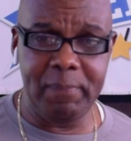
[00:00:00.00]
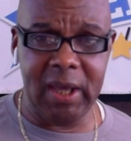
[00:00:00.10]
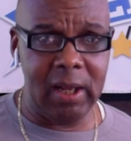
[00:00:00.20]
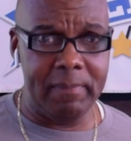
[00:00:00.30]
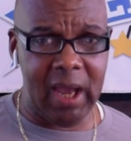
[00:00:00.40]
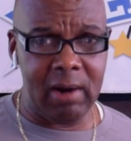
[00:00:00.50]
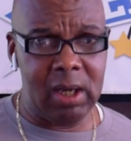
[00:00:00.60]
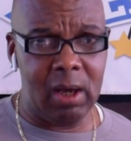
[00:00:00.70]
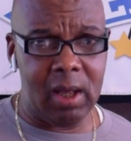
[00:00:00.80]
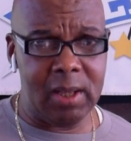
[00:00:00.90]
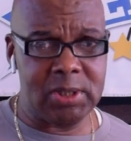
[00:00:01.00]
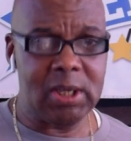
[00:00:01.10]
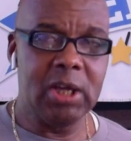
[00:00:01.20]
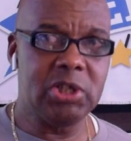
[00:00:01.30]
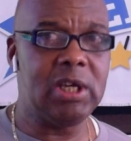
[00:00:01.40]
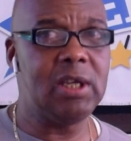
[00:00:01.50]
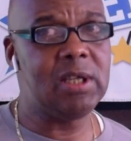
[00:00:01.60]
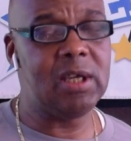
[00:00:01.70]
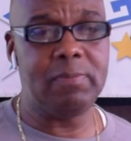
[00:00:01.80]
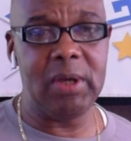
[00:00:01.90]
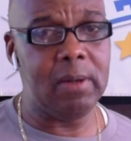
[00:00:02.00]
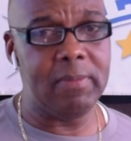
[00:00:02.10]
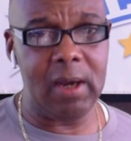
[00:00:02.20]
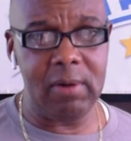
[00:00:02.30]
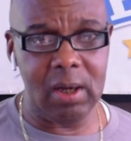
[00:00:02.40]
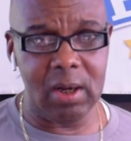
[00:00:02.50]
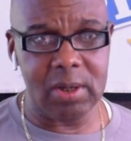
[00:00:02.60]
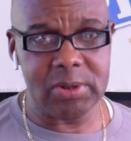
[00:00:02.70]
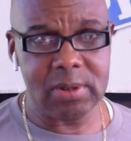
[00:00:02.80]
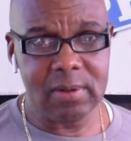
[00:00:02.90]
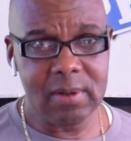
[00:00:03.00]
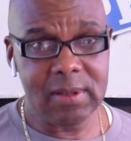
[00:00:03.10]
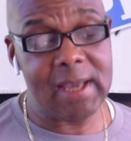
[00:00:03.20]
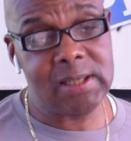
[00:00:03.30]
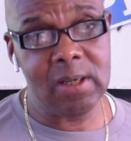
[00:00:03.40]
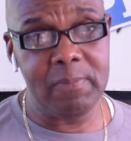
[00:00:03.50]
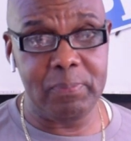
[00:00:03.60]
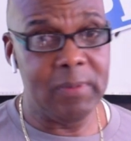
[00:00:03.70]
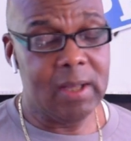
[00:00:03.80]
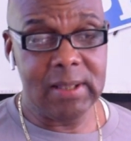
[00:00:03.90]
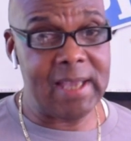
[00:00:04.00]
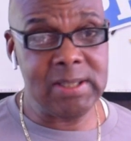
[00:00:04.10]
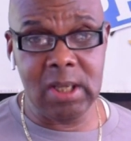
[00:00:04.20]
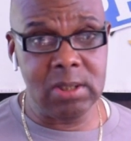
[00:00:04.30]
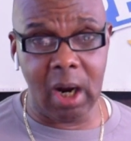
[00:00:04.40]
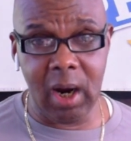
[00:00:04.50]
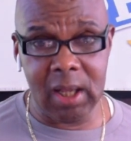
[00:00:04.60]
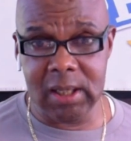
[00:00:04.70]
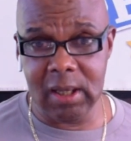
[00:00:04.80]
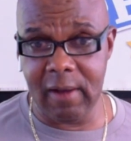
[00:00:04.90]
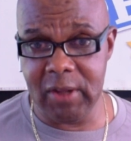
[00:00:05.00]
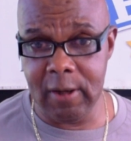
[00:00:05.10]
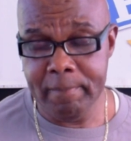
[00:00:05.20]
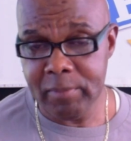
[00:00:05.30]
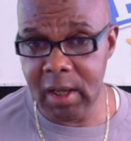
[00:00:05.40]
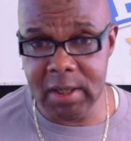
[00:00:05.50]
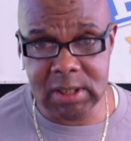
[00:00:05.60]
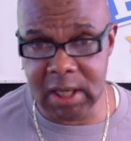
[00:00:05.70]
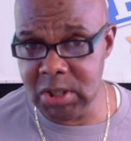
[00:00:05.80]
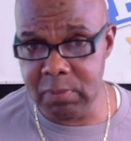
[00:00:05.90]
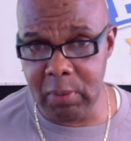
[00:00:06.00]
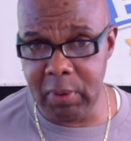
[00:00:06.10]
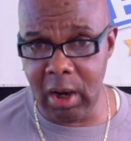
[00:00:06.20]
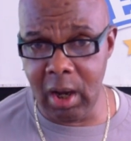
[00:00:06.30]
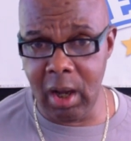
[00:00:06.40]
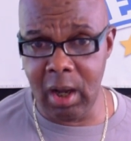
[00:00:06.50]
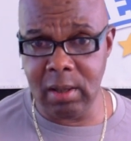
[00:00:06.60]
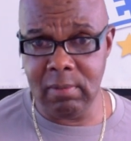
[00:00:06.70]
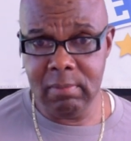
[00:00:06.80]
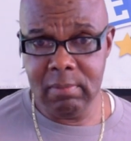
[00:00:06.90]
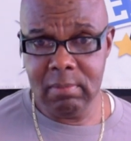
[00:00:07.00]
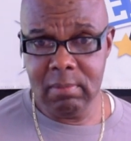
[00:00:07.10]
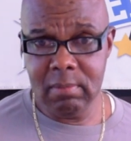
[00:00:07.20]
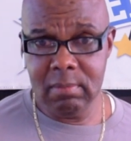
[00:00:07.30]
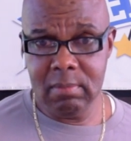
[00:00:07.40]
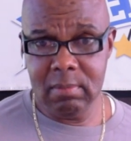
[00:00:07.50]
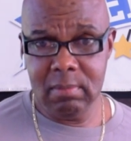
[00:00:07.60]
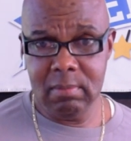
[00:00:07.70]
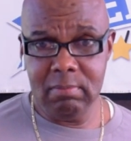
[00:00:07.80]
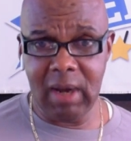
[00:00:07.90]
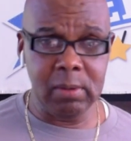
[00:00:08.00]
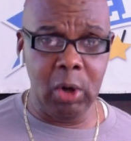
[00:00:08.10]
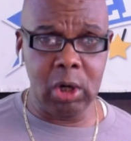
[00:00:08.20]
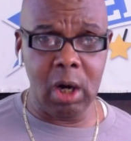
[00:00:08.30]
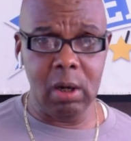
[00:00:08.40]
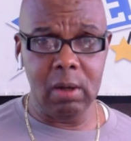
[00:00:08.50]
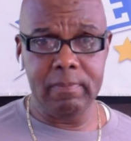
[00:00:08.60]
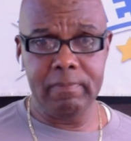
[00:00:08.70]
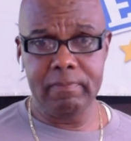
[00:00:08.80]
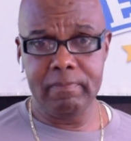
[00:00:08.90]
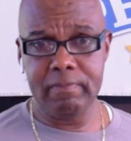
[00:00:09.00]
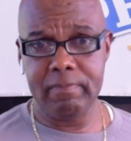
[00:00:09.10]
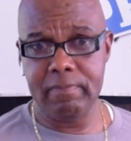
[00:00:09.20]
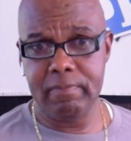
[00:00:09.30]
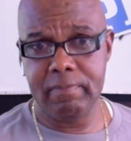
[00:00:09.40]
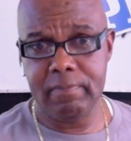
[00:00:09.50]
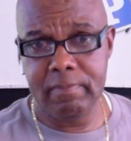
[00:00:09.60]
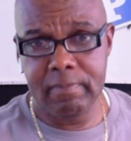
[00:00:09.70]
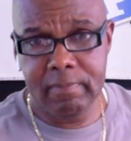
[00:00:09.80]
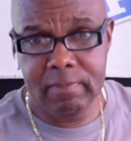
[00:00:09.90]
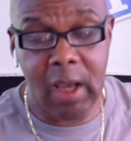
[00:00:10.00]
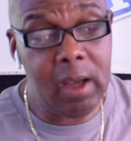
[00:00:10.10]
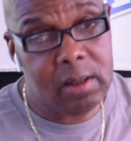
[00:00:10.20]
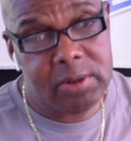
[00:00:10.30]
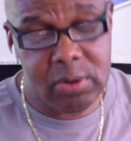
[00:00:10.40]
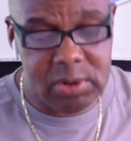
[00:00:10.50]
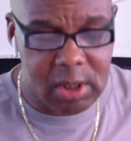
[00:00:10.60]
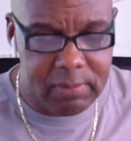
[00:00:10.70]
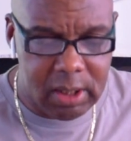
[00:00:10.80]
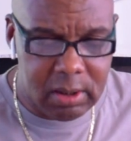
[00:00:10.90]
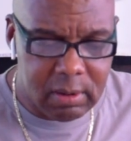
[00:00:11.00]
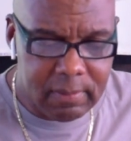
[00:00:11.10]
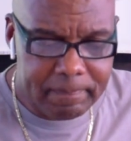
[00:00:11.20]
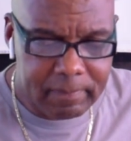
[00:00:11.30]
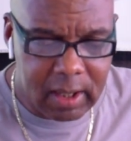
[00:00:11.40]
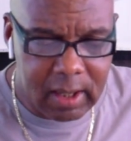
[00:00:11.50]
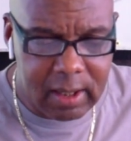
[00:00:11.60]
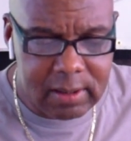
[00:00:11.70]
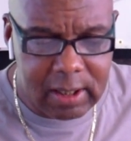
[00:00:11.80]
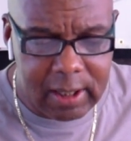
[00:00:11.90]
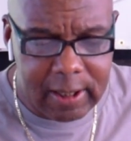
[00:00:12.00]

beat a Mary horse. She did beat a Mary horse. That's the darling of the Untouchable Barn. Monomo girl. Yeah, Letruska beat her. And,